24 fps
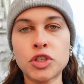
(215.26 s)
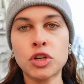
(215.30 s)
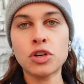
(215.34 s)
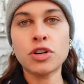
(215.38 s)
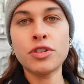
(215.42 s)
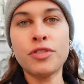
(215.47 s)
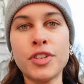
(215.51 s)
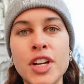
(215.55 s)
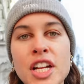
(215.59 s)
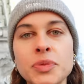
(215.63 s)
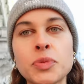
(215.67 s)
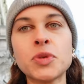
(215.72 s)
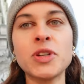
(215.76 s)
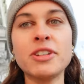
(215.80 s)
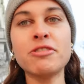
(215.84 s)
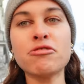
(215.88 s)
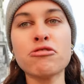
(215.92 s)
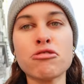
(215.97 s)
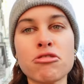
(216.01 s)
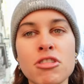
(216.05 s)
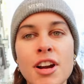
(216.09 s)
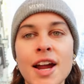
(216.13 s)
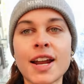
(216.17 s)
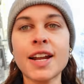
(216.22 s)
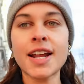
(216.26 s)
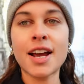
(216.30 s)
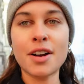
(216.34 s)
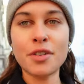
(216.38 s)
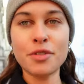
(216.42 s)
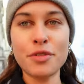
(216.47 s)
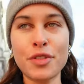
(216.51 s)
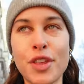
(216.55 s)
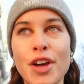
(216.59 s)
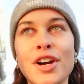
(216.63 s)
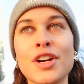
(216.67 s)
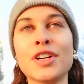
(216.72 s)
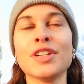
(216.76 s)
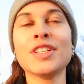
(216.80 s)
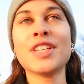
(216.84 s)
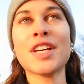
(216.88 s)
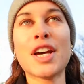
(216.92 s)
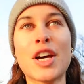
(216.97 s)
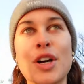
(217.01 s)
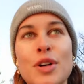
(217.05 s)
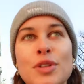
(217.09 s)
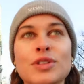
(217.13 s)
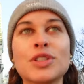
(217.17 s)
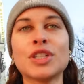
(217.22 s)
off and we ran out of the
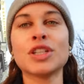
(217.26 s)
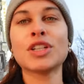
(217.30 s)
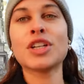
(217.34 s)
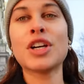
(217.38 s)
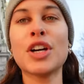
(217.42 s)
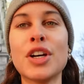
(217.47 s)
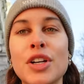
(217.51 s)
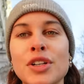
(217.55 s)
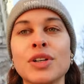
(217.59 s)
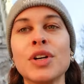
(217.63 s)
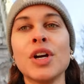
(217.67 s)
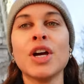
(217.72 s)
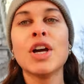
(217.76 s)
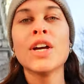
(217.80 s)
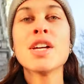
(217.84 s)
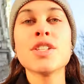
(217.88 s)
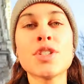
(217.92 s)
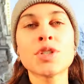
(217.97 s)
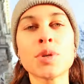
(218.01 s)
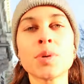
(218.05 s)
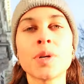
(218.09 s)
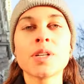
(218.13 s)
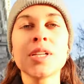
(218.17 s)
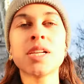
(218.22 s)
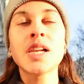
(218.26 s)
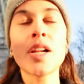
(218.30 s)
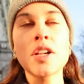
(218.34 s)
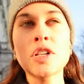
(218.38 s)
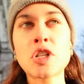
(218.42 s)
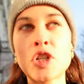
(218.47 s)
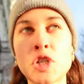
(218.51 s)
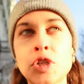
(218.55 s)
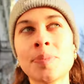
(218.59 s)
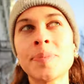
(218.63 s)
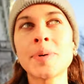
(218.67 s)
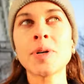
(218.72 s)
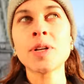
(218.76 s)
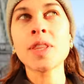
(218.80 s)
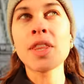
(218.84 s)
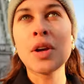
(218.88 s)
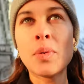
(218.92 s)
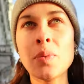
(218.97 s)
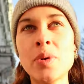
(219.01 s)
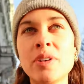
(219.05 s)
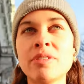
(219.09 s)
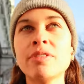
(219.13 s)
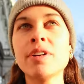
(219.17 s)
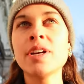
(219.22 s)
hotel to go to a lunch spot
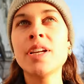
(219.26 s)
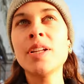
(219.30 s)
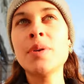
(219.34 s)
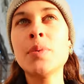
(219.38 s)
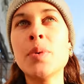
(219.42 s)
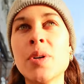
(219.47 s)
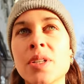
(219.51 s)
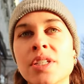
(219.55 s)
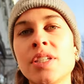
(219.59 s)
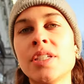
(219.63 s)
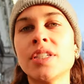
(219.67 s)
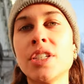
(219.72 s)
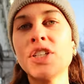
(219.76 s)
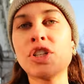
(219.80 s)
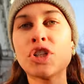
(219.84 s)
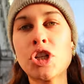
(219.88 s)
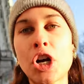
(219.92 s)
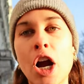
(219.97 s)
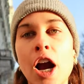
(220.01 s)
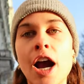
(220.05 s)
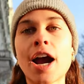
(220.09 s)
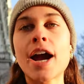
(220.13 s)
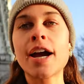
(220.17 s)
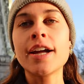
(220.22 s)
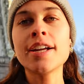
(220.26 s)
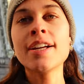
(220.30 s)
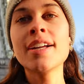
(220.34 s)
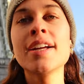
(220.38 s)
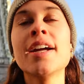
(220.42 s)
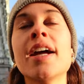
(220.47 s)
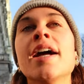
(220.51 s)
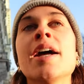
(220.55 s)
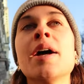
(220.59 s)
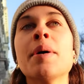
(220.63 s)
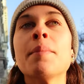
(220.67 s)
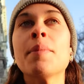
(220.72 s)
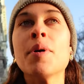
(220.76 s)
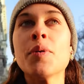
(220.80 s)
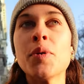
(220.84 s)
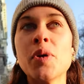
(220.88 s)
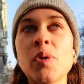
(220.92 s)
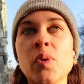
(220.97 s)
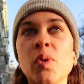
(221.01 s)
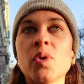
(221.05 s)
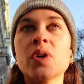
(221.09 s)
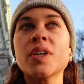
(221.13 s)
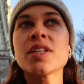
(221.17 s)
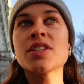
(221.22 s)
that we really wanted to try. But
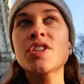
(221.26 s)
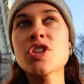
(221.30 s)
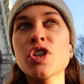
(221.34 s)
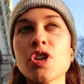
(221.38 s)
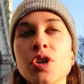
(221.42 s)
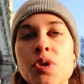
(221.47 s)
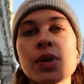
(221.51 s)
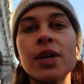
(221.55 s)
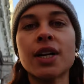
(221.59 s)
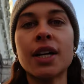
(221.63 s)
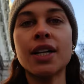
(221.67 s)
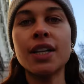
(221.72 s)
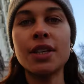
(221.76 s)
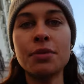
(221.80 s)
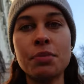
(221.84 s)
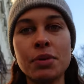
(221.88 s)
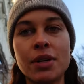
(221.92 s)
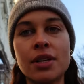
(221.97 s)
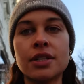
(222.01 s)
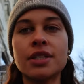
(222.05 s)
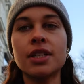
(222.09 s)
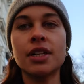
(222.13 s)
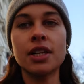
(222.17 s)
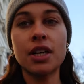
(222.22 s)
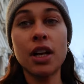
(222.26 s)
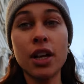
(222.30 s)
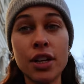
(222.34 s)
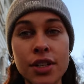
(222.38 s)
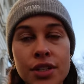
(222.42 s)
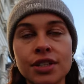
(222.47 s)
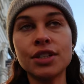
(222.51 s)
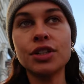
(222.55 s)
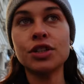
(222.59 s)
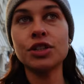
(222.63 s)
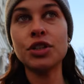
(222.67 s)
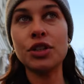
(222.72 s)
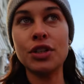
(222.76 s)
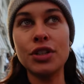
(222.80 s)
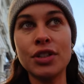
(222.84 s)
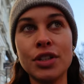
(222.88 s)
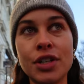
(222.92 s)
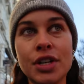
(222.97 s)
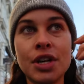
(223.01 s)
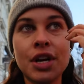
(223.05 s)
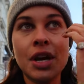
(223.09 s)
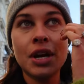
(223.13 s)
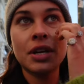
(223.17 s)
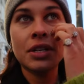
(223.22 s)
we're walking so quickly because it closes soon.
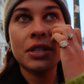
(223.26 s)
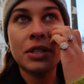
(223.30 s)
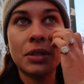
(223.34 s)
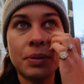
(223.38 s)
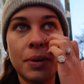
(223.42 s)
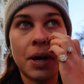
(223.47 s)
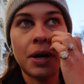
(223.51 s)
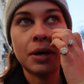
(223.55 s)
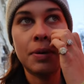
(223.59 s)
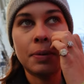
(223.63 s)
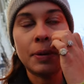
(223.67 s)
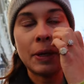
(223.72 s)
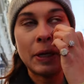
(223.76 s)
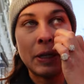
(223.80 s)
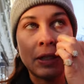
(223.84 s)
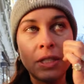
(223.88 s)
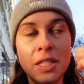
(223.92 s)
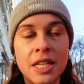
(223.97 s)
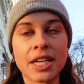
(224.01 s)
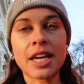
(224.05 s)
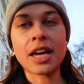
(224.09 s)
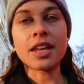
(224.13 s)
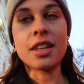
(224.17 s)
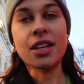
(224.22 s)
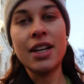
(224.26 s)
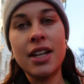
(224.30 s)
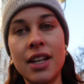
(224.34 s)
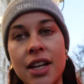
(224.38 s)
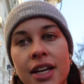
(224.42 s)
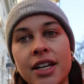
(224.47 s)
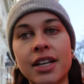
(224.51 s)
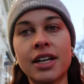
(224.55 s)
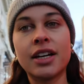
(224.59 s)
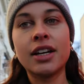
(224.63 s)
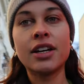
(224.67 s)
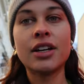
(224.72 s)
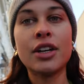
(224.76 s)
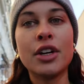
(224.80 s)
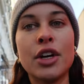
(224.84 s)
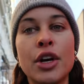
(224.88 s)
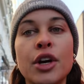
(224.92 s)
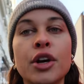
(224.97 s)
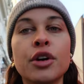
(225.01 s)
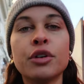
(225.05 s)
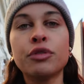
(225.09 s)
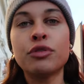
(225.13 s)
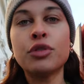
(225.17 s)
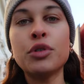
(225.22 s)
So we're hoping to get there like
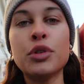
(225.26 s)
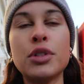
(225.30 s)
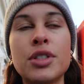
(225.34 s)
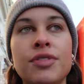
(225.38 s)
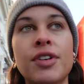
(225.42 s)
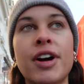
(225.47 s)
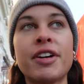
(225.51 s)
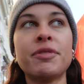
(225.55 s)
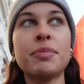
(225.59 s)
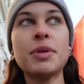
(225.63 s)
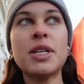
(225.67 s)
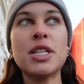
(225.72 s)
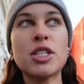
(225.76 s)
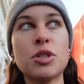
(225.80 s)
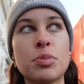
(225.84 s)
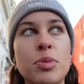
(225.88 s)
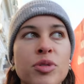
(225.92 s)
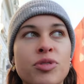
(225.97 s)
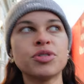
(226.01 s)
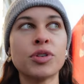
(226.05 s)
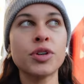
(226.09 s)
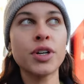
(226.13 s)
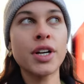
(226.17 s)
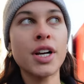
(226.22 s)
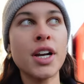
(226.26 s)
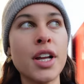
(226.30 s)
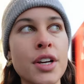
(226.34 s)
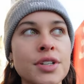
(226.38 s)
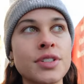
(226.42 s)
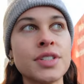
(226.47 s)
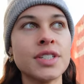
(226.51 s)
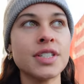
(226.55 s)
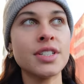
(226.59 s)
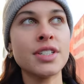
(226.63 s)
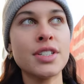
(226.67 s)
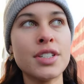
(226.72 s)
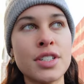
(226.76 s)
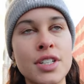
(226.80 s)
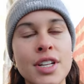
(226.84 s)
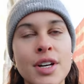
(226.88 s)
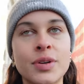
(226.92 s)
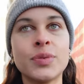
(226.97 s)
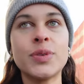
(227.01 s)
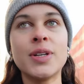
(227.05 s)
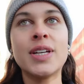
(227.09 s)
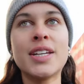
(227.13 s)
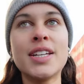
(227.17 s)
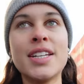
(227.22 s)
45 minutes before it closes so
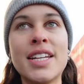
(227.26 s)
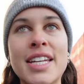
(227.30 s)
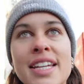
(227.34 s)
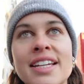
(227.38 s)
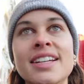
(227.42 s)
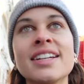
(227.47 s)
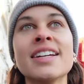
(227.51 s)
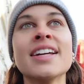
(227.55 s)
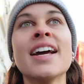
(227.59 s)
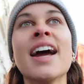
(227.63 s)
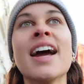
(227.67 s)
that we can eat.